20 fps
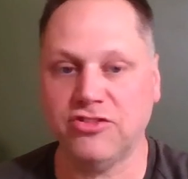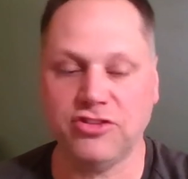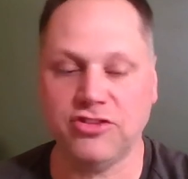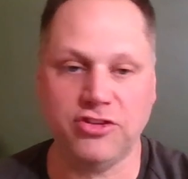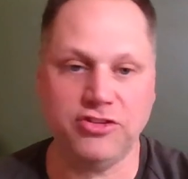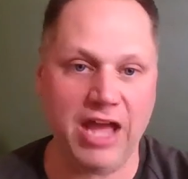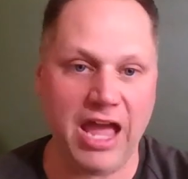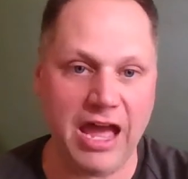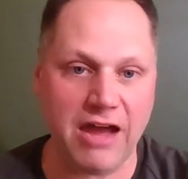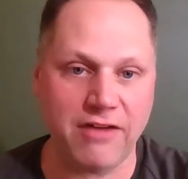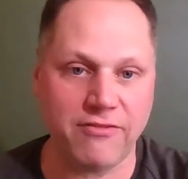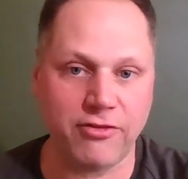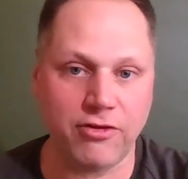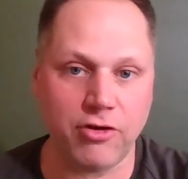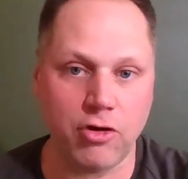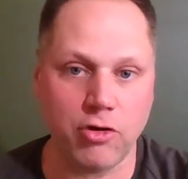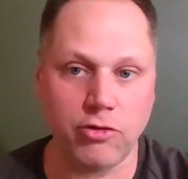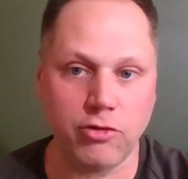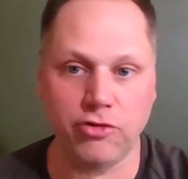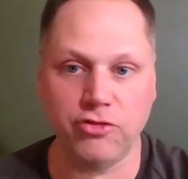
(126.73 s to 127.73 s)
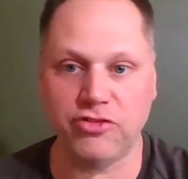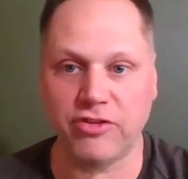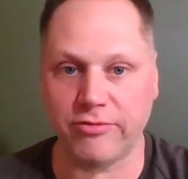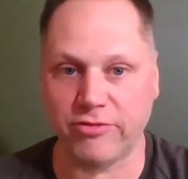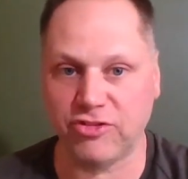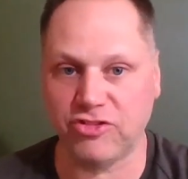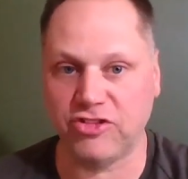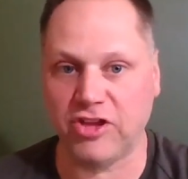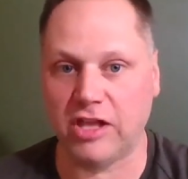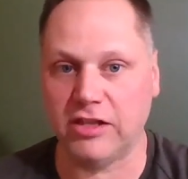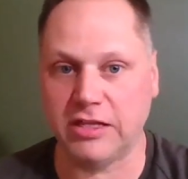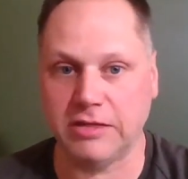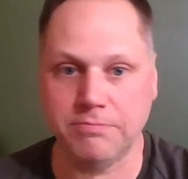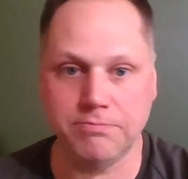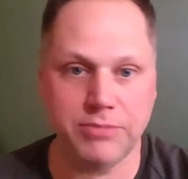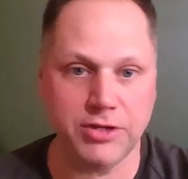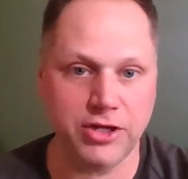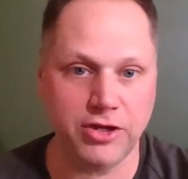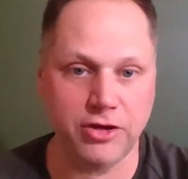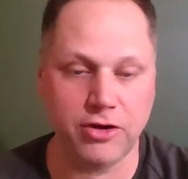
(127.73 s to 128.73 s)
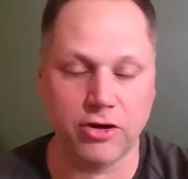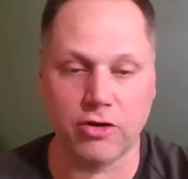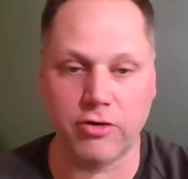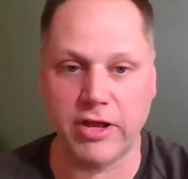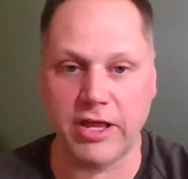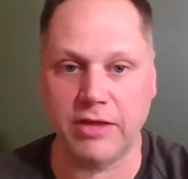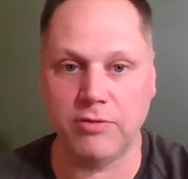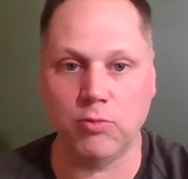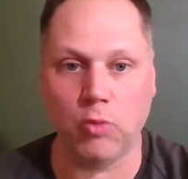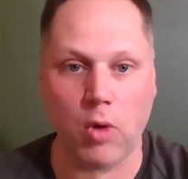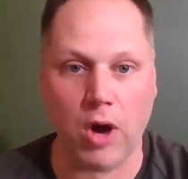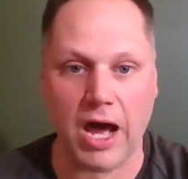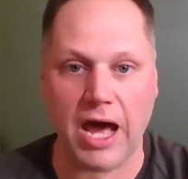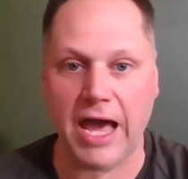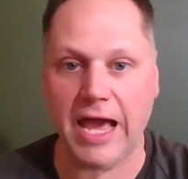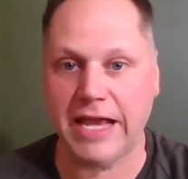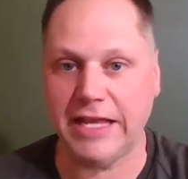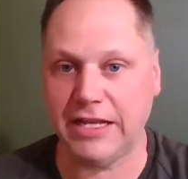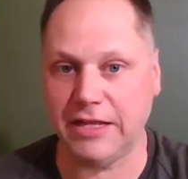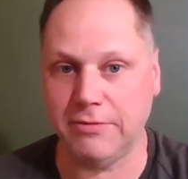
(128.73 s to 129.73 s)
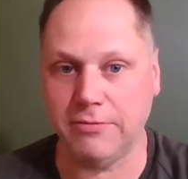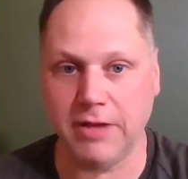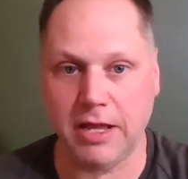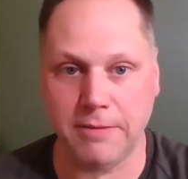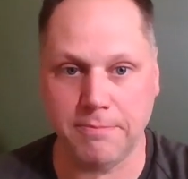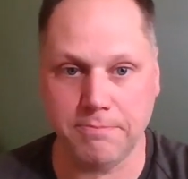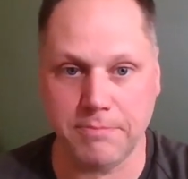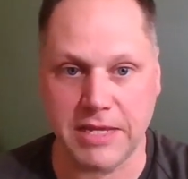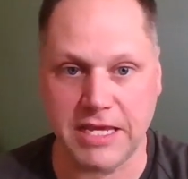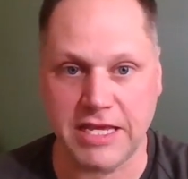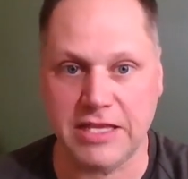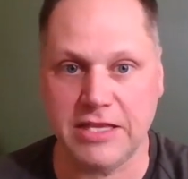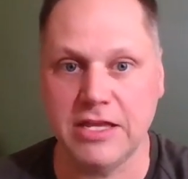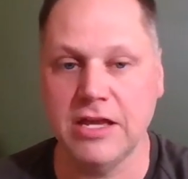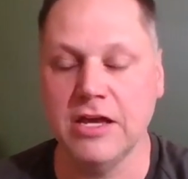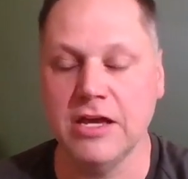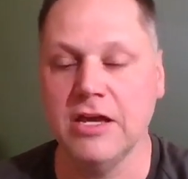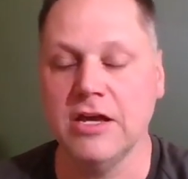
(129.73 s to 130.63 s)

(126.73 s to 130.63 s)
the tavern owners that were selling beer and wine and meat,